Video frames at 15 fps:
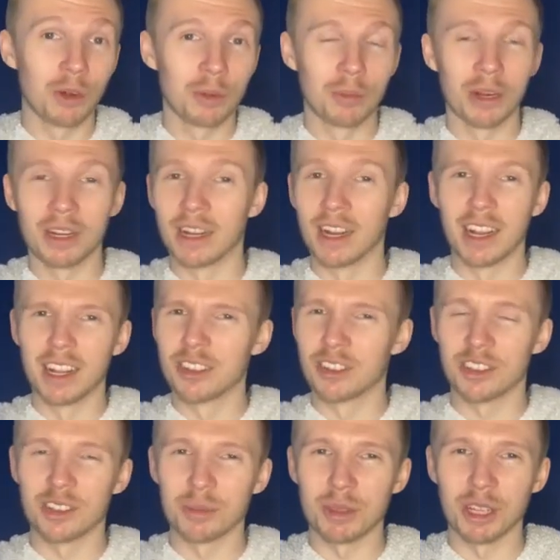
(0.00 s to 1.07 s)
But it's just
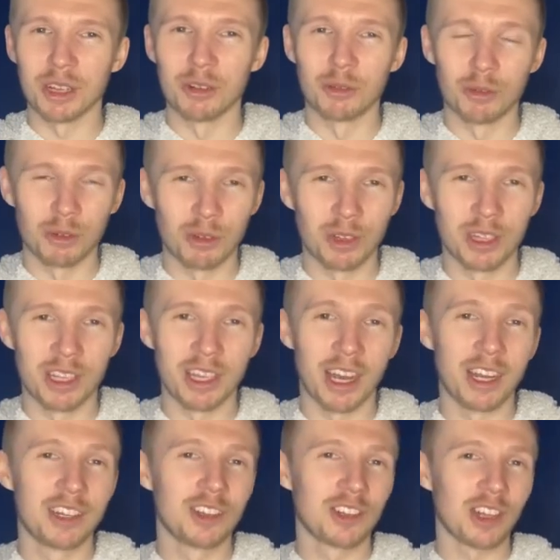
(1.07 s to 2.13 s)
something I
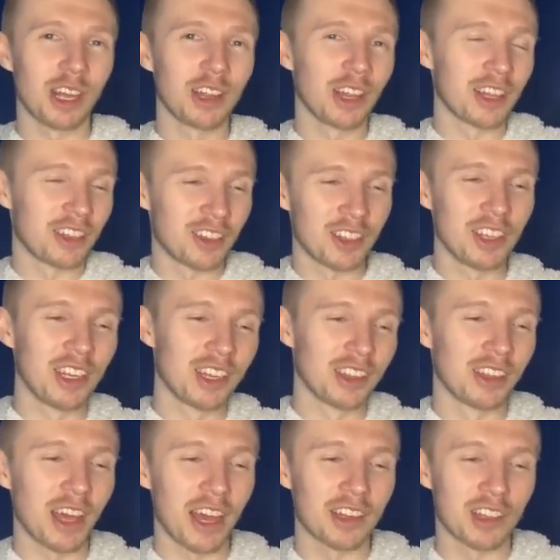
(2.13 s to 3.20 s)
just I like seeing
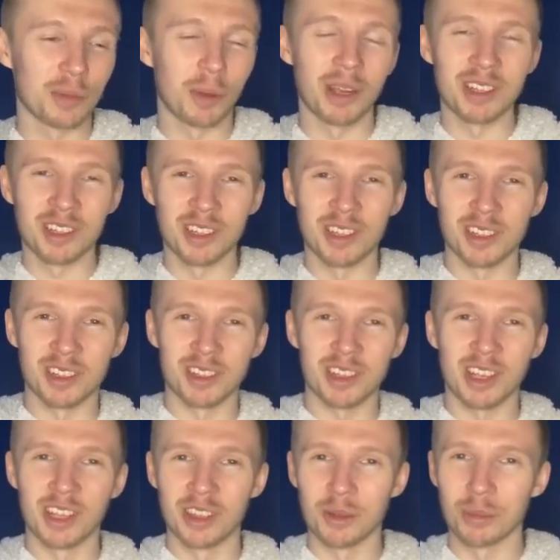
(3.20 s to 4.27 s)
that spiciness
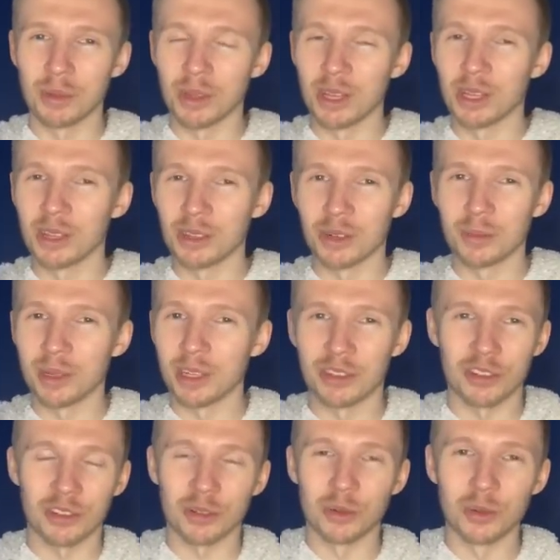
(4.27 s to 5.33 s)
in the play a little bit. It's
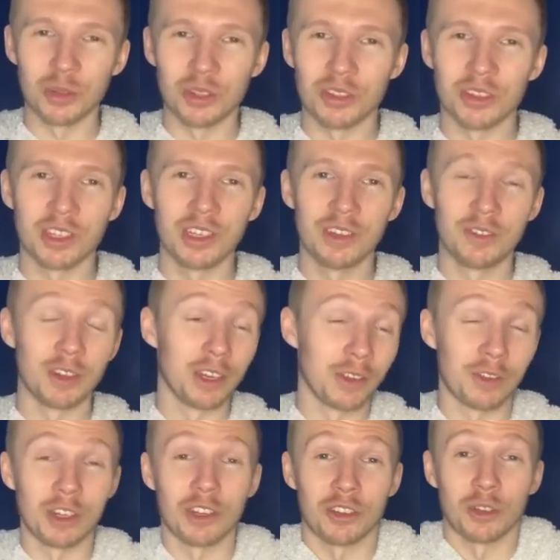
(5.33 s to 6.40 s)
just cool to see, even if it
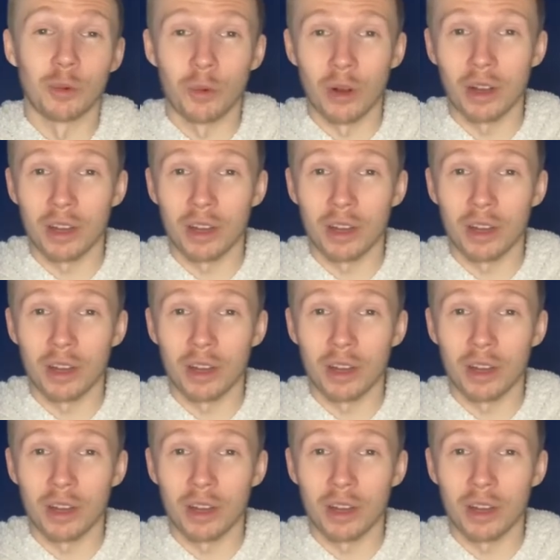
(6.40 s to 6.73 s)
doesn't work.